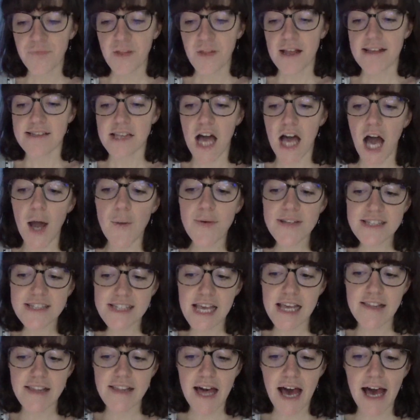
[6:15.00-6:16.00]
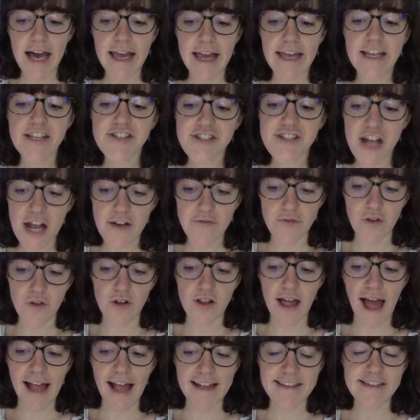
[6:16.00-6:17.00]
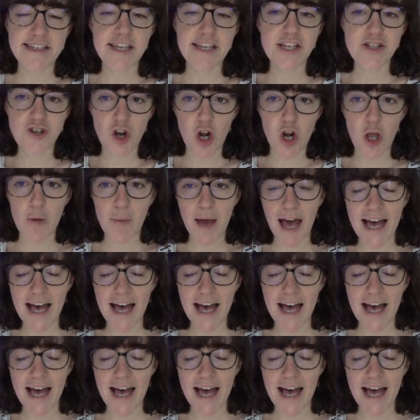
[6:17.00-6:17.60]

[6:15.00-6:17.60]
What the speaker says: So I would say that in general, Anthony Trollope